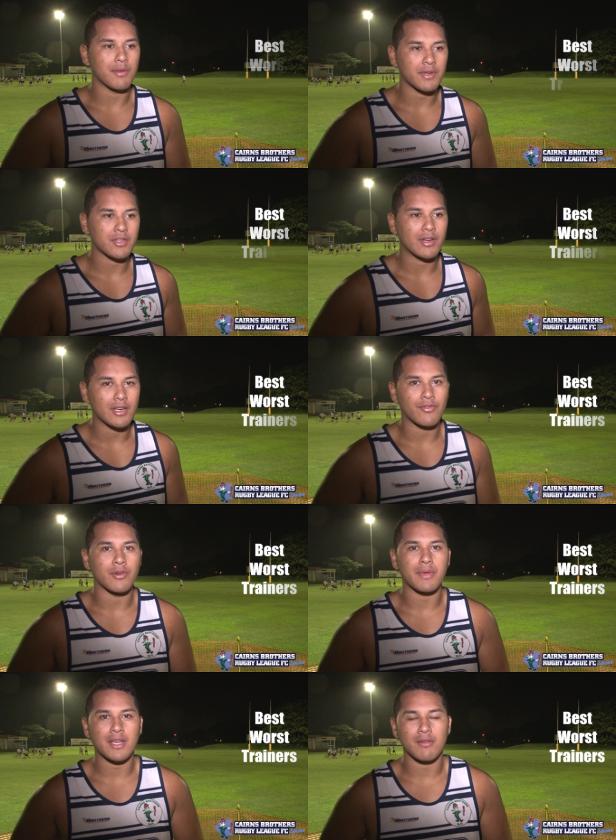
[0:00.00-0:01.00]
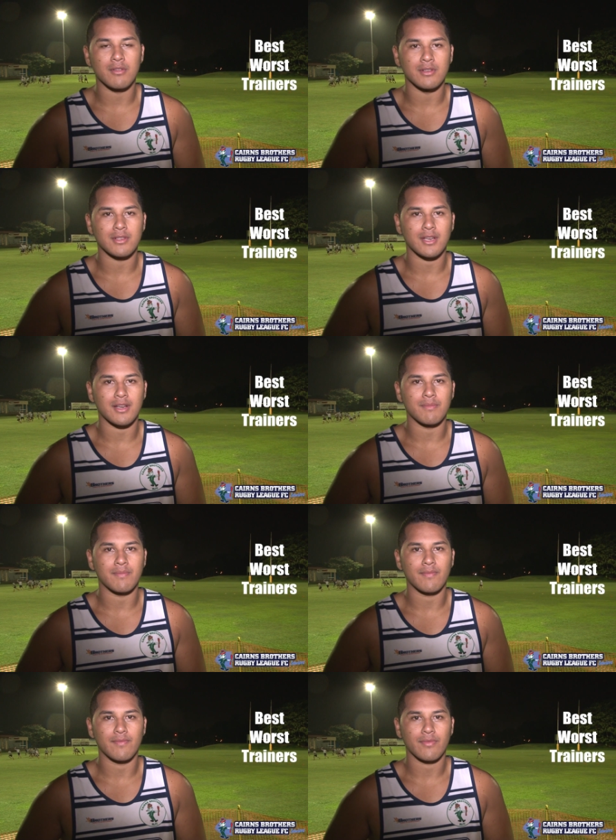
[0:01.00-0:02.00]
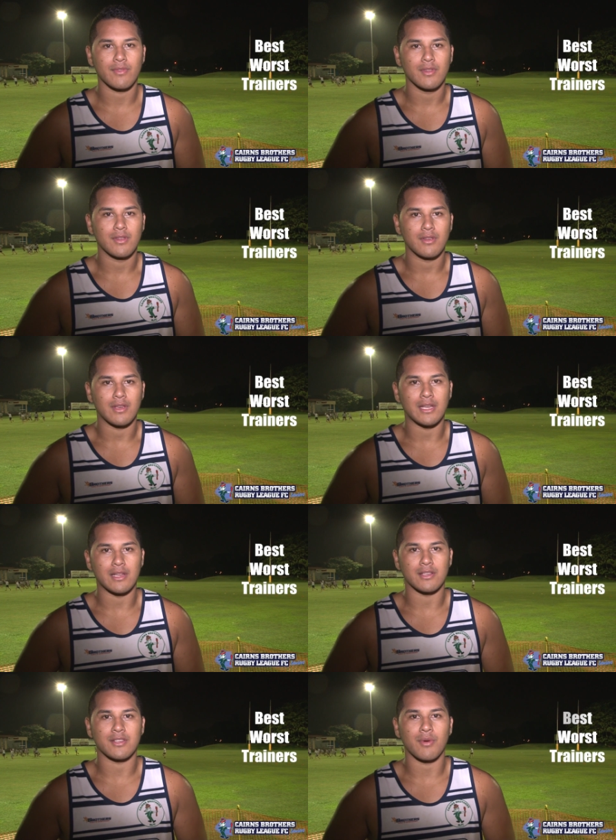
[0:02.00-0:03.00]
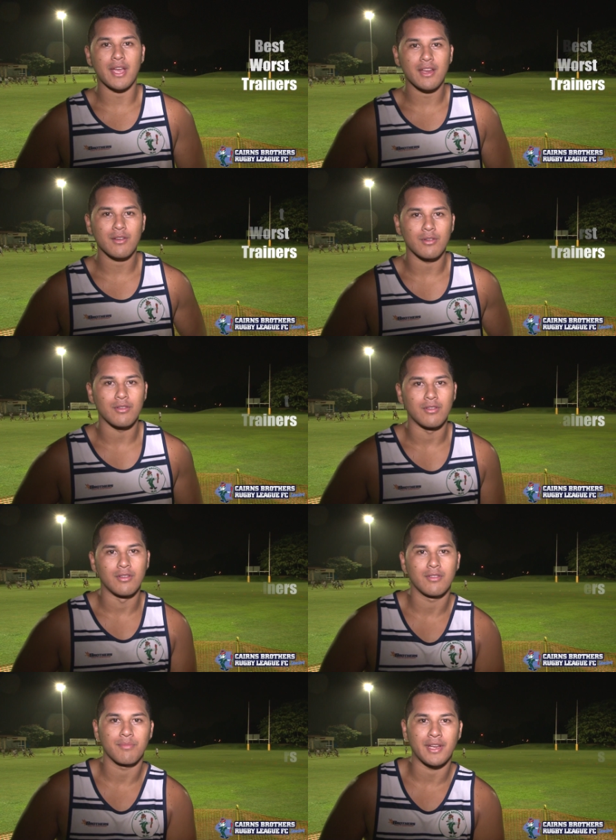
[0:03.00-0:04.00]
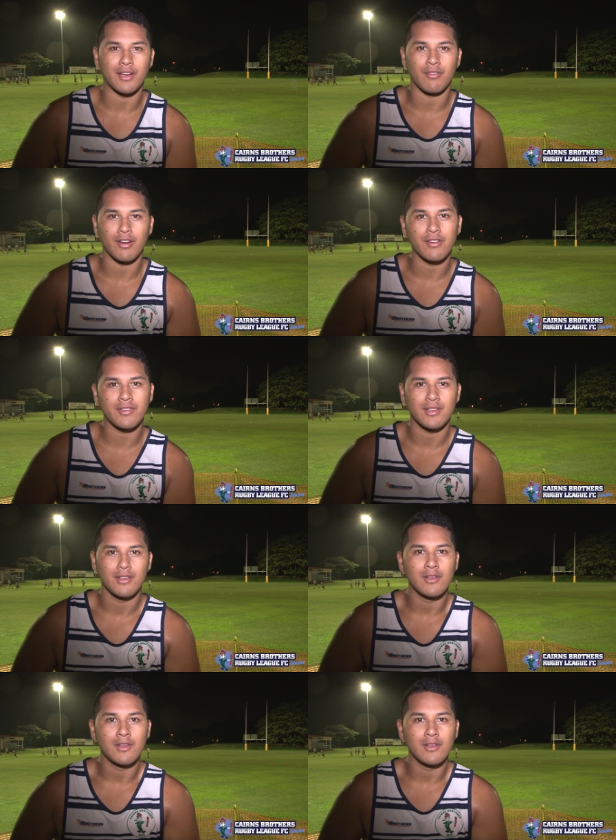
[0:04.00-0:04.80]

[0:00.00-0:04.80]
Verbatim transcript: the best trainer for me was um, either Swain or Ben Groves.